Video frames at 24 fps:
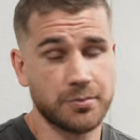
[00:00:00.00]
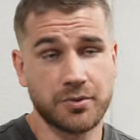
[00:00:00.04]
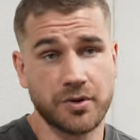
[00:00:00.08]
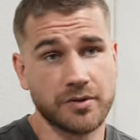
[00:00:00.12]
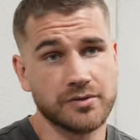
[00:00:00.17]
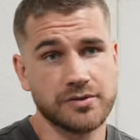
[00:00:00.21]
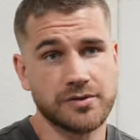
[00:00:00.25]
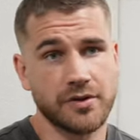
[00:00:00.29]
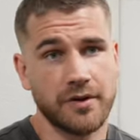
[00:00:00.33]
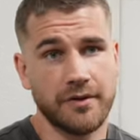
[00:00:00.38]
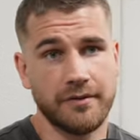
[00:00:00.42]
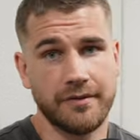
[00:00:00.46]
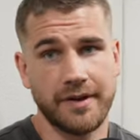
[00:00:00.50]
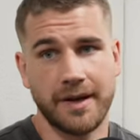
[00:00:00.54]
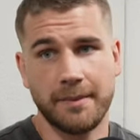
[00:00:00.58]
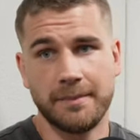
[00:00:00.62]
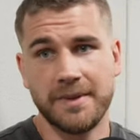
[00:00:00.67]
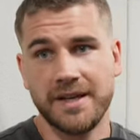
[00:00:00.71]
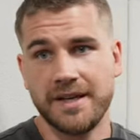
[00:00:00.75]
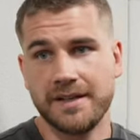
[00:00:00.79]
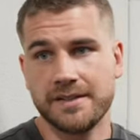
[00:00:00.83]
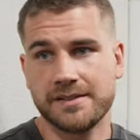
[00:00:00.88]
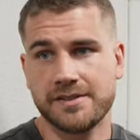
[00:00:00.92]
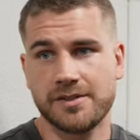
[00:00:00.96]
producer of
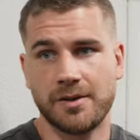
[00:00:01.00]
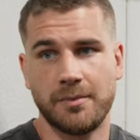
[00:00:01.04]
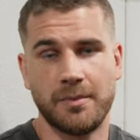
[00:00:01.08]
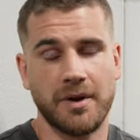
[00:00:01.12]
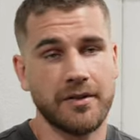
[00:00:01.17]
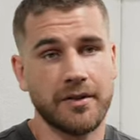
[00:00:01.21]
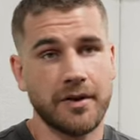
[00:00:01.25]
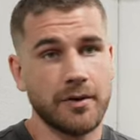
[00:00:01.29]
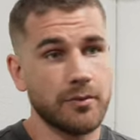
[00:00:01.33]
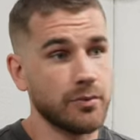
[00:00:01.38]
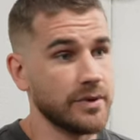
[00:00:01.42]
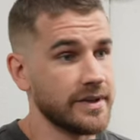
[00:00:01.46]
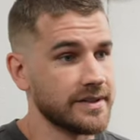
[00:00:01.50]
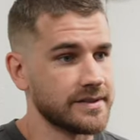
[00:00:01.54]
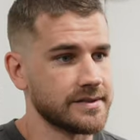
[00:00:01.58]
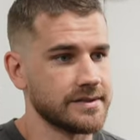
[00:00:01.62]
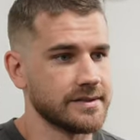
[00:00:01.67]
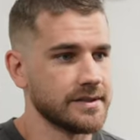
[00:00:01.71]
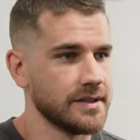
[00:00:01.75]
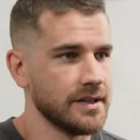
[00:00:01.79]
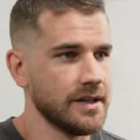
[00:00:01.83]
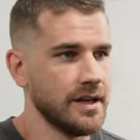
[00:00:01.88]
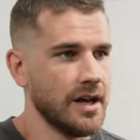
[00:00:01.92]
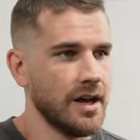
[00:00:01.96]
Vermin, some other with
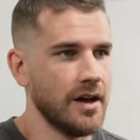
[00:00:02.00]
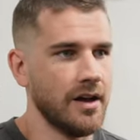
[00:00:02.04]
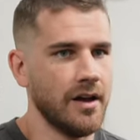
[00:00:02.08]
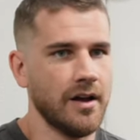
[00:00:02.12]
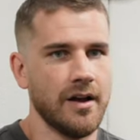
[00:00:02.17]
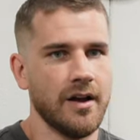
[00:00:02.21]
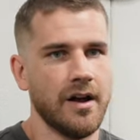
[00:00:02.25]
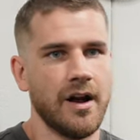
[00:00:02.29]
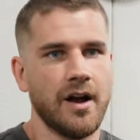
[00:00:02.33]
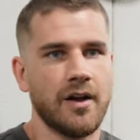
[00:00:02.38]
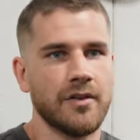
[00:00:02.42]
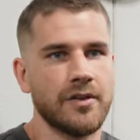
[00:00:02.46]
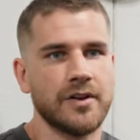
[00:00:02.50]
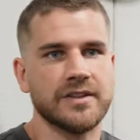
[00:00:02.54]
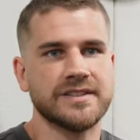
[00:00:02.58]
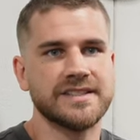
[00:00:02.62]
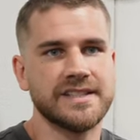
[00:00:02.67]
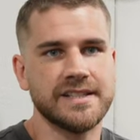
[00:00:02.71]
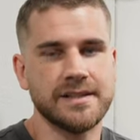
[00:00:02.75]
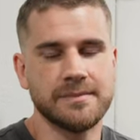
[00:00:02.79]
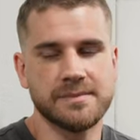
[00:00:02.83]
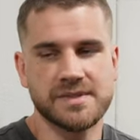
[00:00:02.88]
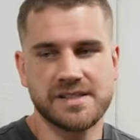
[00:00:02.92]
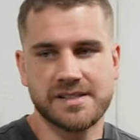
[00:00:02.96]
other
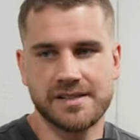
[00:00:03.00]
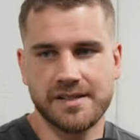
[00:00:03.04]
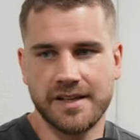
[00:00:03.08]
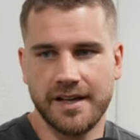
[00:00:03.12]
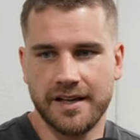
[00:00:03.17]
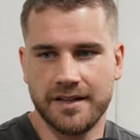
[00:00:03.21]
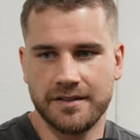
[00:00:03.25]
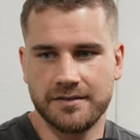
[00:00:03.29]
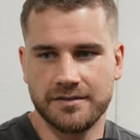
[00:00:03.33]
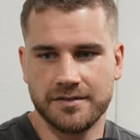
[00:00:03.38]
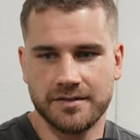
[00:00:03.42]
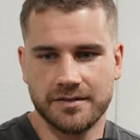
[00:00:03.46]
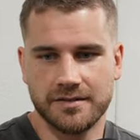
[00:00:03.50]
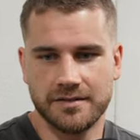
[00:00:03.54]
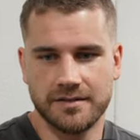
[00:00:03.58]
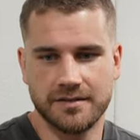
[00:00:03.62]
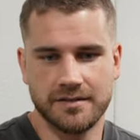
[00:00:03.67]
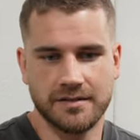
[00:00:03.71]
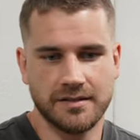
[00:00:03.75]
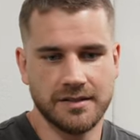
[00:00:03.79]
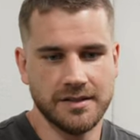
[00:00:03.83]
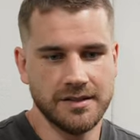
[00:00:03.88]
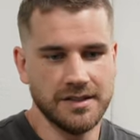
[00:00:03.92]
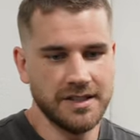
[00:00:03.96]
teams,
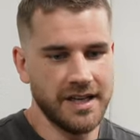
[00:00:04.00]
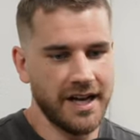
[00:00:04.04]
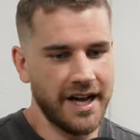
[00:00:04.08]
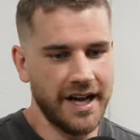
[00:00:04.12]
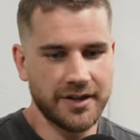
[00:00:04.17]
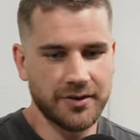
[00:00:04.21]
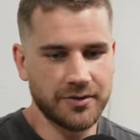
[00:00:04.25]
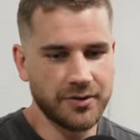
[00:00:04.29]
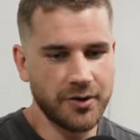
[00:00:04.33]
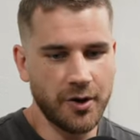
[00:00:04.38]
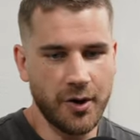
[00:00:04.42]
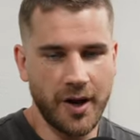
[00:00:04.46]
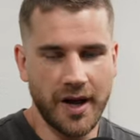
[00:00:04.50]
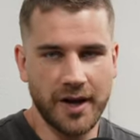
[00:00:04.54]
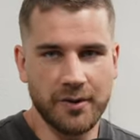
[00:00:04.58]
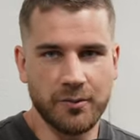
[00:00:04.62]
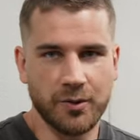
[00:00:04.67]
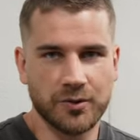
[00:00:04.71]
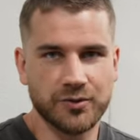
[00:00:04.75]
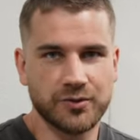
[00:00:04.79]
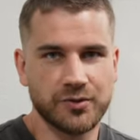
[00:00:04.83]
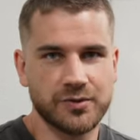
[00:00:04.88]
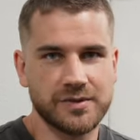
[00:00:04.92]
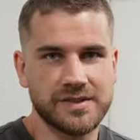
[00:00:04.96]
and I don't know. I
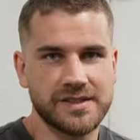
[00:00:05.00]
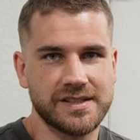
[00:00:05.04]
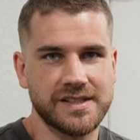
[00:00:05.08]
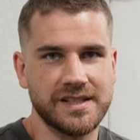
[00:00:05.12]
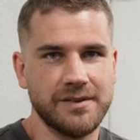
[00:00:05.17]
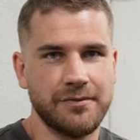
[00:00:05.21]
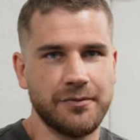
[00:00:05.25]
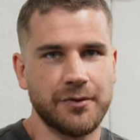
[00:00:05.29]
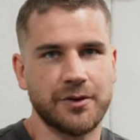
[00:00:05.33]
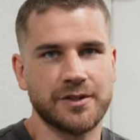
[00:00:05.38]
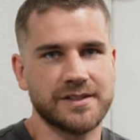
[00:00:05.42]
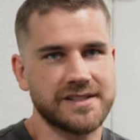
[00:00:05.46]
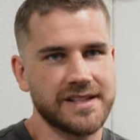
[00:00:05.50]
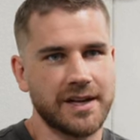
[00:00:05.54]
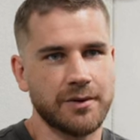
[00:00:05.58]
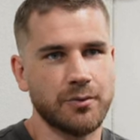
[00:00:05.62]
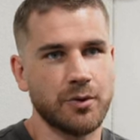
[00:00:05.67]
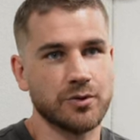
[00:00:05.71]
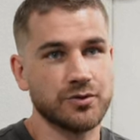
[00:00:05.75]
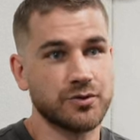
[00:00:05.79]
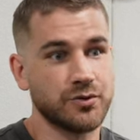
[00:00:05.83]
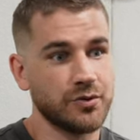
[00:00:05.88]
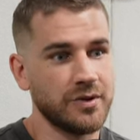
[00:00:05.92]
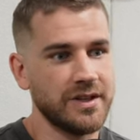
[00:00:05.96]
want to see first. I
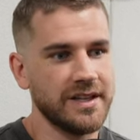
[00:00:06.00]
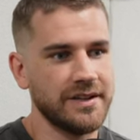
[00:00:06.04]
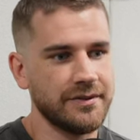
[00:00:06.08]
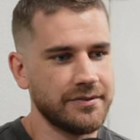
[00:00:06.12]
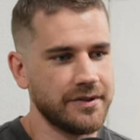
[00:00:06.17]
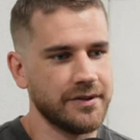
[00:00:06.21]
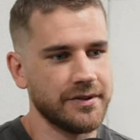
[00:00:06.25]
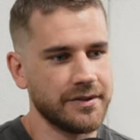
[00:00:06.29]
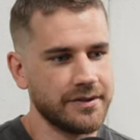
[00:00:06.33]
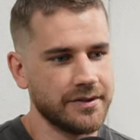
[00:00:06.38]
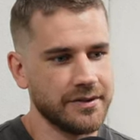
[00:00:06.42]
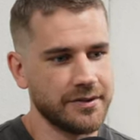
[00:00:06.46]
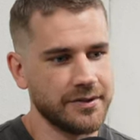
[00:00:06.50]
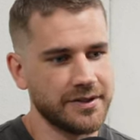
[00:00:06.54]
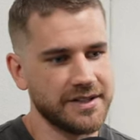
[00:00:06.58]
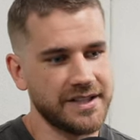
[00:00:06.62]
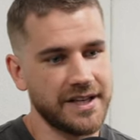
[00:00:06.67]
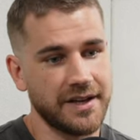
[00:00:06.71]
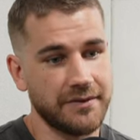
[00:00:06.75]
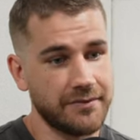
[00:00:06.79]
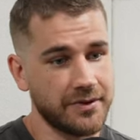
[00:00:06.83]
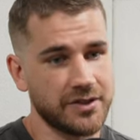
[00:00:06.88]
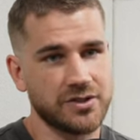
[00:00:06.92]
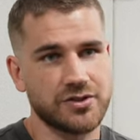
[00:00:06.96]
want to live the
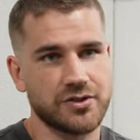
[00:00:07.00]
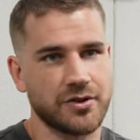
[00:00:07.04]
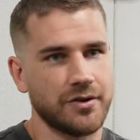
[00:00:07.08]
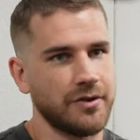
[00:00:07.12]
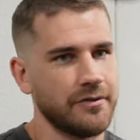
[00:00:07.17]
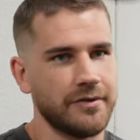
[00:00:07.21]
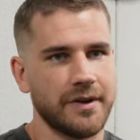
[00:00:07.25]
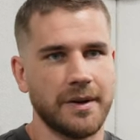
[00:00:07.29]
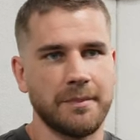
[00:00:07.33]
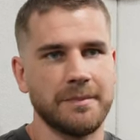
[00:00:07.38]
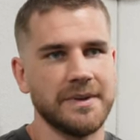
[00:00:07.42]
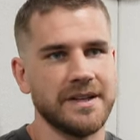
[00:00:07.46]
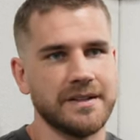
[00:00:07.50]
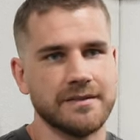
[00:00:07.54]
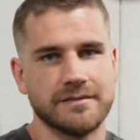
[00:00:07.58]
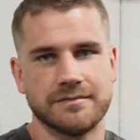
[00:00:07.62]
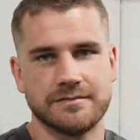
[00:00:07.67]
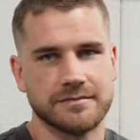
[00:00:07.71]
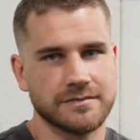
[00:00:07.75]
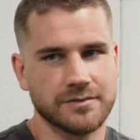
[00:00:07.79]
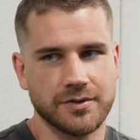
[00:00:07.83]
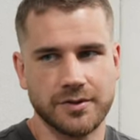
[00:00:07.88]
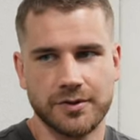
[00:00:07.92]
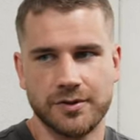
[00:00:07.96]
adventure of Vermin
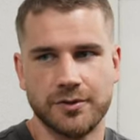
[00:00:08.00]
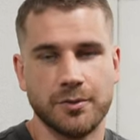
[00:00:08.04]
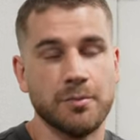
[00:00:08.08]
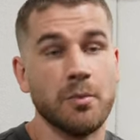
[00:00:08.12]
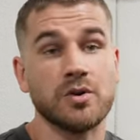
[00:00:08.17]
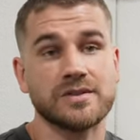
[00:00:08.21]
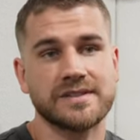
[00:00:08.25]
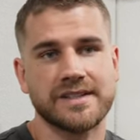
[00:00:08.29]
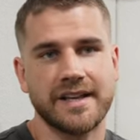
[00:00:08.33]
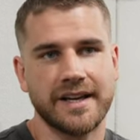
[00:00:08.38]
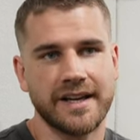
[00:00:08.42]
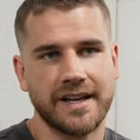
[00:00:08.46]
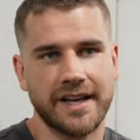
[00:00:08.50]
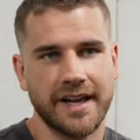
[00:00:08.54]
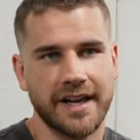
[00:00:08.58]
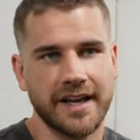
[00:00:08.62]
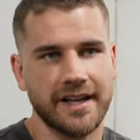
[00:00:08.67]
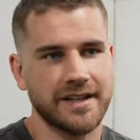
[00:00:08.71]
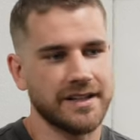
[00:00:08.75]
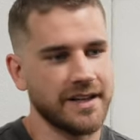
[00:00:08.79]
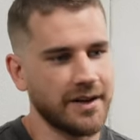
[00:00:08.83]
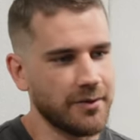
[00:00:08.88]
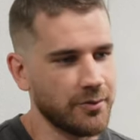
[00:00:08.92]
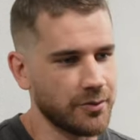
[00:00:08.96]
the most I
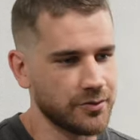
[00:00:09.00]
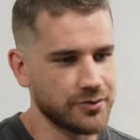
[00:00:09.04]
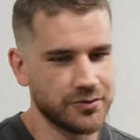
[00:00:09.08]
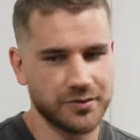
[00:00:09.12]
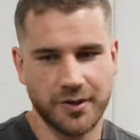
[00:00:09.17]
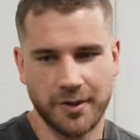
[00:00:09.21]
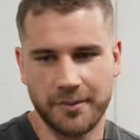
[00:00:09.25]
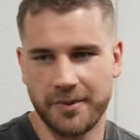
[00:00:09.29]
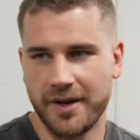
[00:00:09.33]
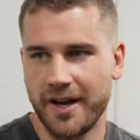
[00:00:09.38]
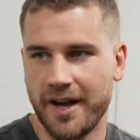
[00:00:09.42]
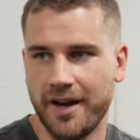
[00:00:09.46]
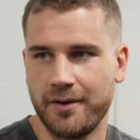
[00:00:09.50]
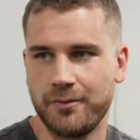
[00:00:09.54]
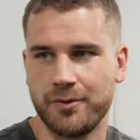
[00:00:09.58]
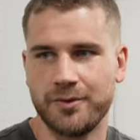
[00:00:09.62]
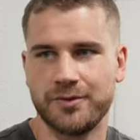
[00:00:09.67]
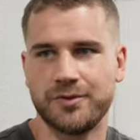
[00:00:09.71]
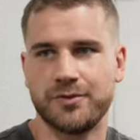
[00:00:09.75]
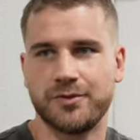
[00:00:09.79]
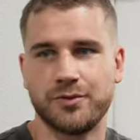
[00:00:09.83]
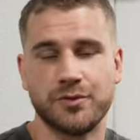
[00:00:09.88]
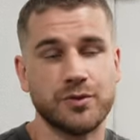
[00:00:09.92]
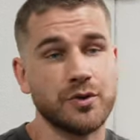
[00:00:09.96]
can. I want to come here. I
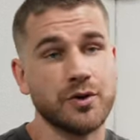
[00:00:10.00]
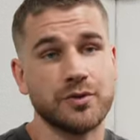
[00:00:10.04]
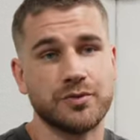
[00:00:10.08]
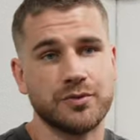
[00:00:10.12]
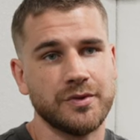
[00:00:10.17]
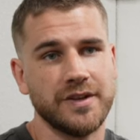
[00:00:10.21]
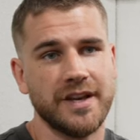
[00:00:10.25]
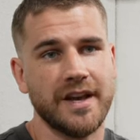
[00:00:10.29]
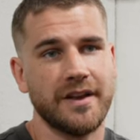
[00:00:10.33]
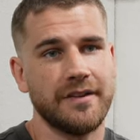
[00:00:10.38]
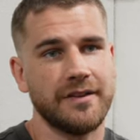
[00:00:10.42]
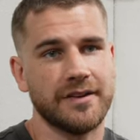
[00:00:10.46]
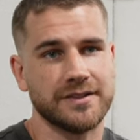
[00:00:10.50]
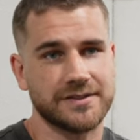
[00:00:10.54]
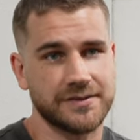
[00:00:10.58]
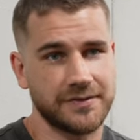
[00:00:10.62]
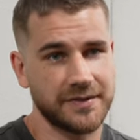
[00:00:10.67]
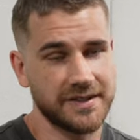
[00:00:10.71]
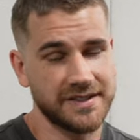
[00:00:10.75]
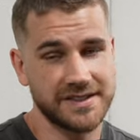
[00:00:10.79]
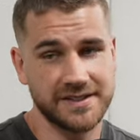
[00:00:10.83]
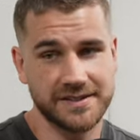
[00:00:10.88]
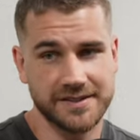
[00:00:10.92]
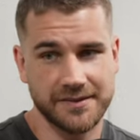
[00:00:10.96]
want to go to the other
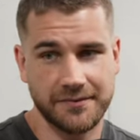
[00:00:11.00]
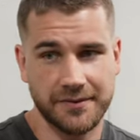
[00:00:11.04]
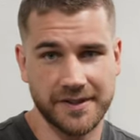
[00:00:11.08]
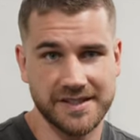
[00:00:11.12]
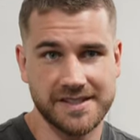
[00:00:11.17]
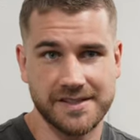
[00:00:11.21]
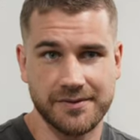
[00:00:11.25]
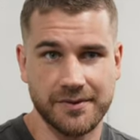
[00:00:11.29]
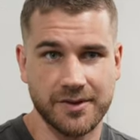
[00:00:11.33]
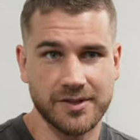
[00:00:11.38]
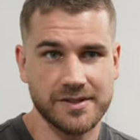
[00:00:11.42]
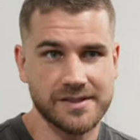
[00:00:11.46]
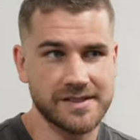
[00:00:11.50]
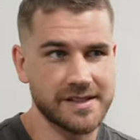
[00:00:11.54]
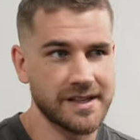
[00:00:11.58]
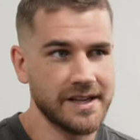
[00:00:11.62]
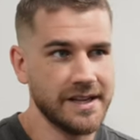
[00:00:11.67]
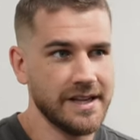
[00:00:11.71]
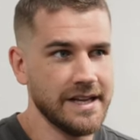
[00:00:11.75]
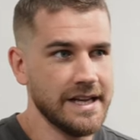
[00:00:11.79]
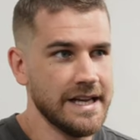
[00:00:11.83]
festivals,